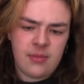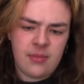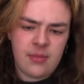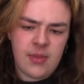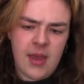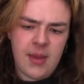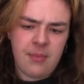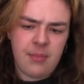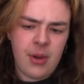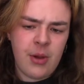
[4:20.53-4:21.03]

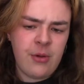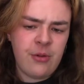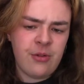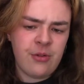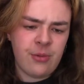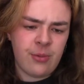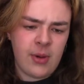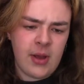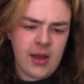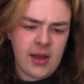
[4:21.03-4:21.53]
they both
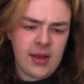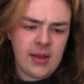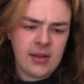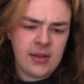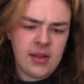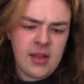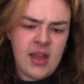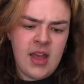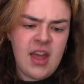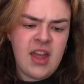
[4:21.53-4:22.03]
were,
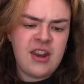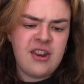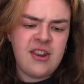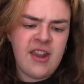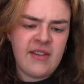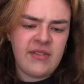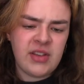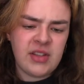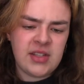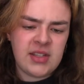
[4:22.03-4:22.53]

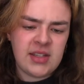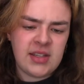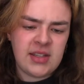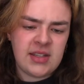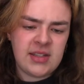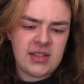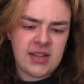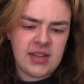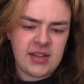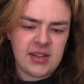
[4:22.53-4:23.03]
never to
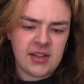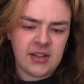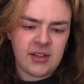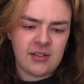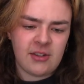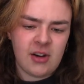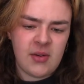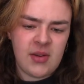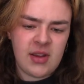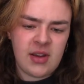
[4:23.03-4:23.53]
consider
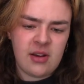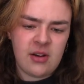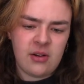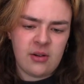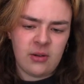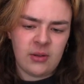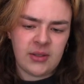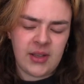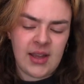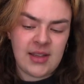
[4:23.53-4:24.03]
growing
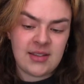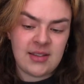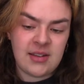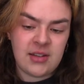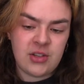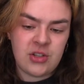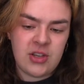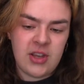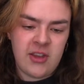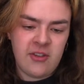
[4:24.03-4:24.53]
old as an
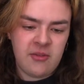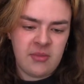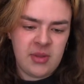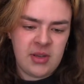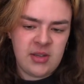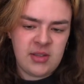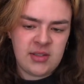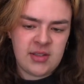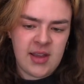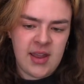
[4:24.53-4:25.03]

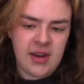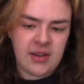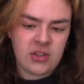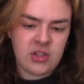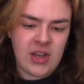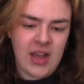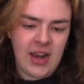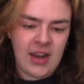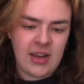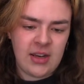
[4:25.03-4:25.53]
achievement and a
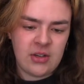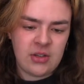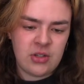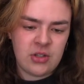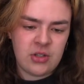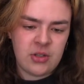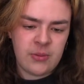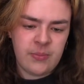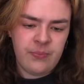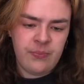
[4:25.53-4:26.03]
challenge.
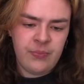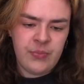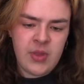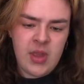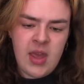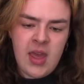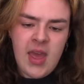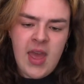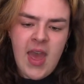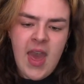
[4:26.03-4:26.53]

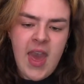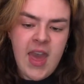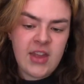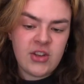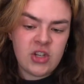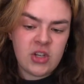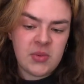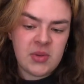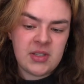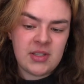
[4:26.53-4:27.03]

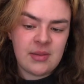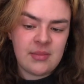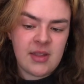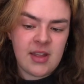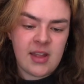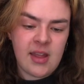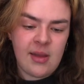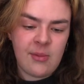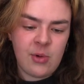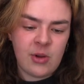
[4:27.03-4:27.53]
Aging was something
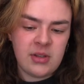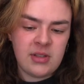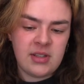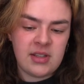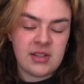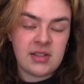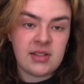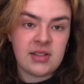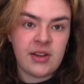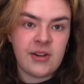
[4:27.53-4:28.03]
they
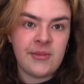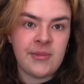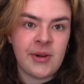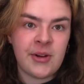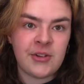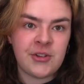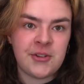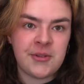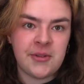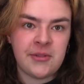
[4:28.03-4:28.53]
wanted so
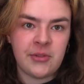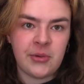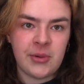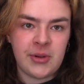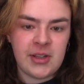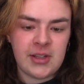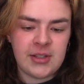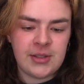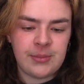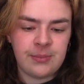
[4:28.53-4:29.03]
much to
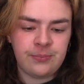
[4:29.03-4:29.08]
avoid.